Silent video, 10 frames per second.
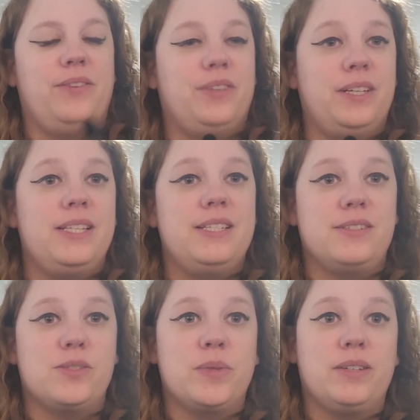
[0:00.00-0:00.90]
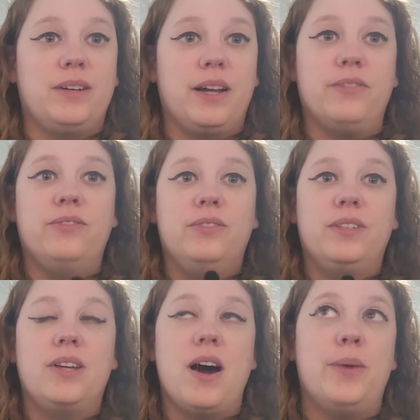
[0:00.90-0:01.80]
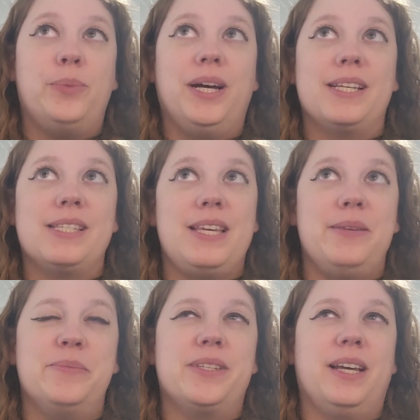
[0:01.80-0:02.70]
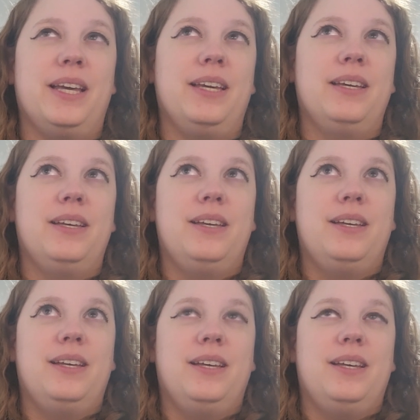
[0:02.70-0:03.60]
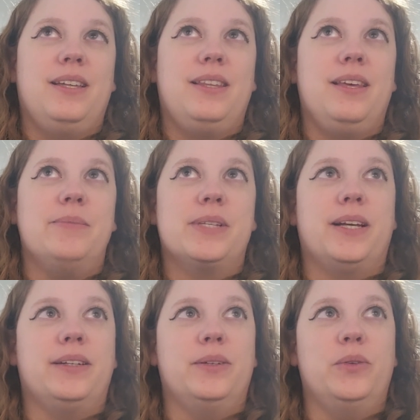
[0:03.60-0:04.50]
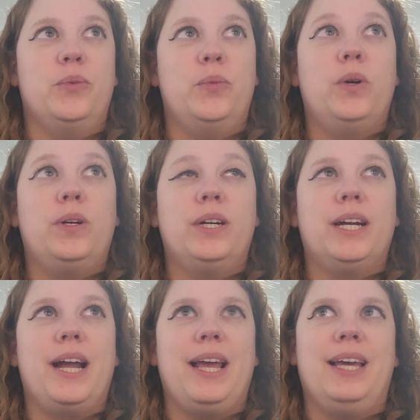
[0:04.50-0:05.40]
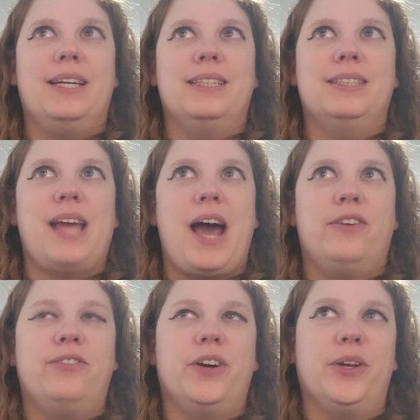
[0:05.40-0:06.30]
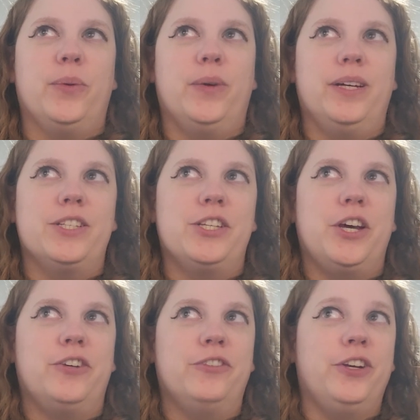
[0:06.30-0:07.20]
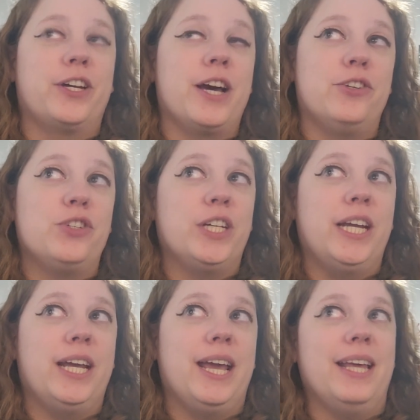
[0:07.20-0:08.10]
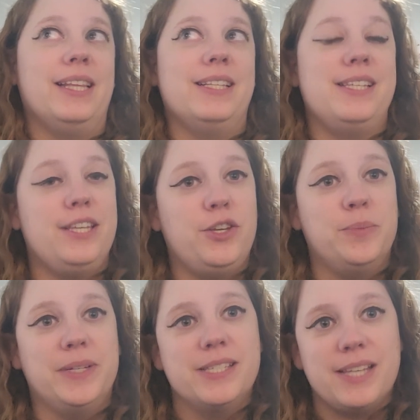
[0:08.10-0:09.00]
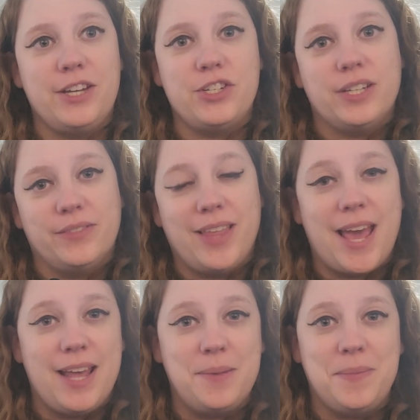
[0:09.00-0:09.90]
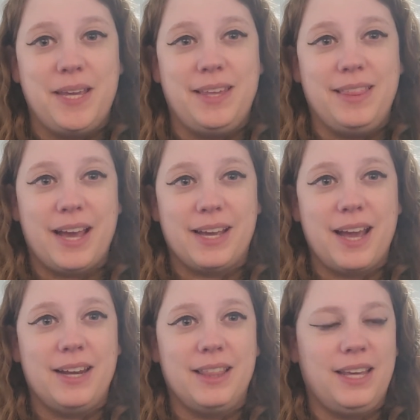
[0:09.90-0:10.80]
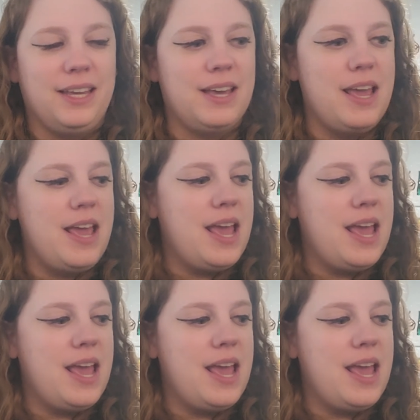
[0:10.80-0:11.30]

it really deals with a lot of complex themes, like themes on war and how far you're willing to go for your country and dehumanization of the enemy, that kind of thing.